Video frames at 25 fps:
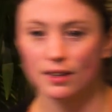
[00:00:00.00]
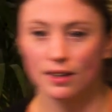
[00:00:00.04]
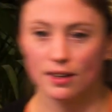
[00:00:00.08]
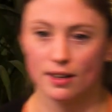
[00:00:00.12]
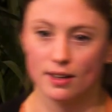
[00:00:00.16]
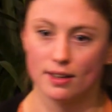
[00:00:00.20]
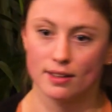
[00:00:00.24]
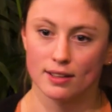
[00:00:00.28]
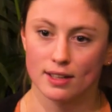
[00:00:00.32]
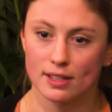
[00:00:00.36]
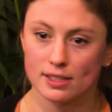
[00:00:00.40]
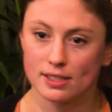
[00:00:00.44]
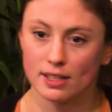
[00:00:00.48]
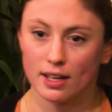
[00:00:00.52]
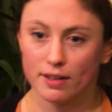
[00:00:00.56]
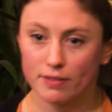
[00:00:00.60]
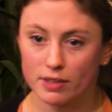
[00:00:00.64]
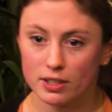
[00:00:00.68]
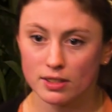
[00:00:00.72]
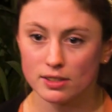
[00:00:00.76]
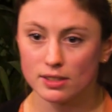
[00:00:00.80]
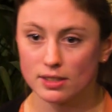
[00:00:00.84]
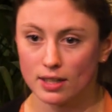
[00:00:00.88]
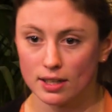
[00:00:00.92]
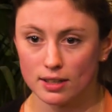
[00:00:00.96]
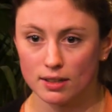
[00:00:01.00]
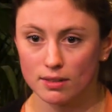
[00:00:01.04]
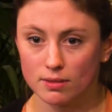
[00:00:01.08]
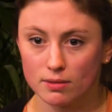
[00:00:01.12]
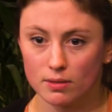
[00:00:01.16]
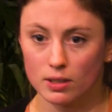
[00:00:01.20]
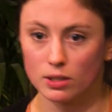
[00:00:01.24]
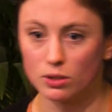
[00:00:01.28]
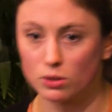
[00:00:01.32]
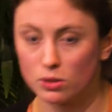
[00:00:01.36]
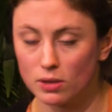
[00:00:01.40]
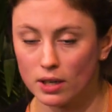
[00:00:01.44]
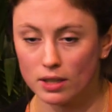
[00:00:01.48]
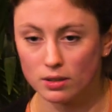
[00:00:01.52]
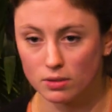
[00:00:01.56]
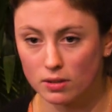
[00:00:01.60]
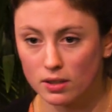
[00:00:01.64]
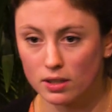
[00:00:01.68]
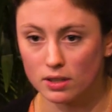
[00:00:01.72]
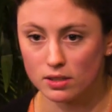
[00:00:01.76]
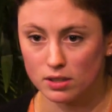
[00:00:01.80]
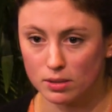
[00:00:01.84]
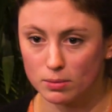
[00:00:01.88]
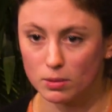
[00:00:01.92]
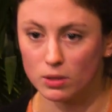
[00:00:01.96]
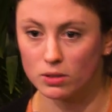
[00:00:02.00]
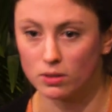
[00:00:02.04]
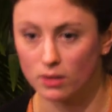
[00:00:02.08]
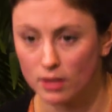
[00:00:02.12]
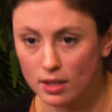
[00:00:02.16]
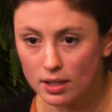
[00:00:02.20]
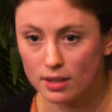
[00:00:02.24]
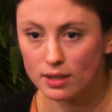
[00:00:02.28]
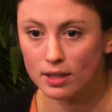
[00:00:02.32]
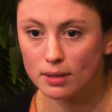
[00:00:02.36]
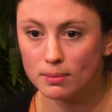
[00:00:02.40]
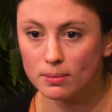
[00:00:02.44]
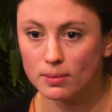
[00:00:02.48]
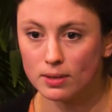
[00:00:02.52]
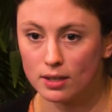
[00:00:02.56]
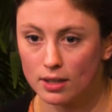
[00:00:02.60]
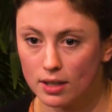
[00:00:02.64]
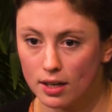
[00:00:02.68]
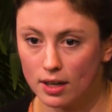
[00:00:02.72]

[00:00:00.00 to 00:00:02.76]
uh, there's evidence that when you try to kill someone, you kill them.